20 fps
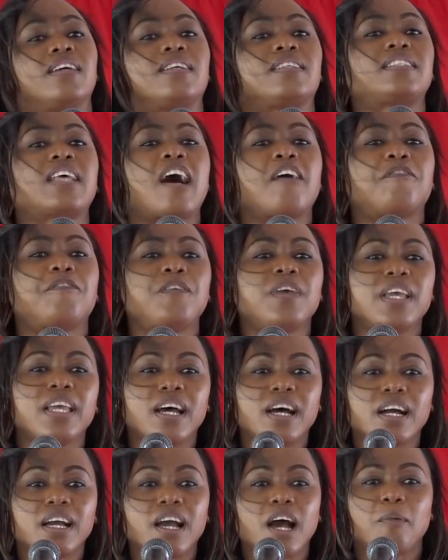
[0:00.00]

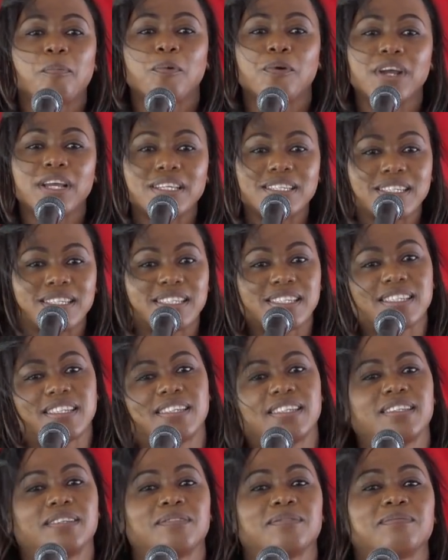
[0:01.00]
Sophia Caprice,
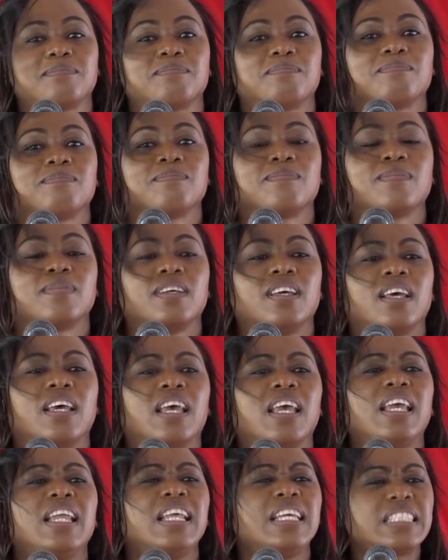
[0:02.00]

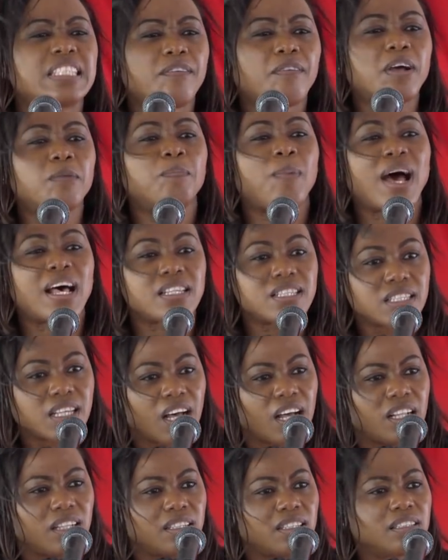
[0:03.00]
Elizabeth
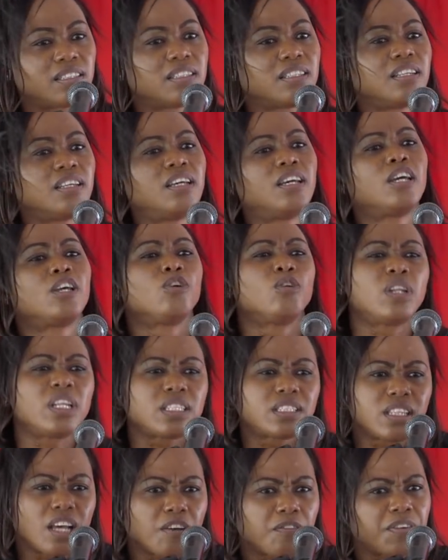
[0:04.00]
Pascal, you
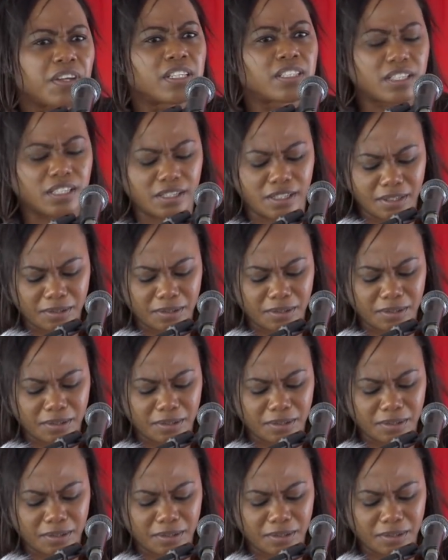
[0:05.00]
deserve it.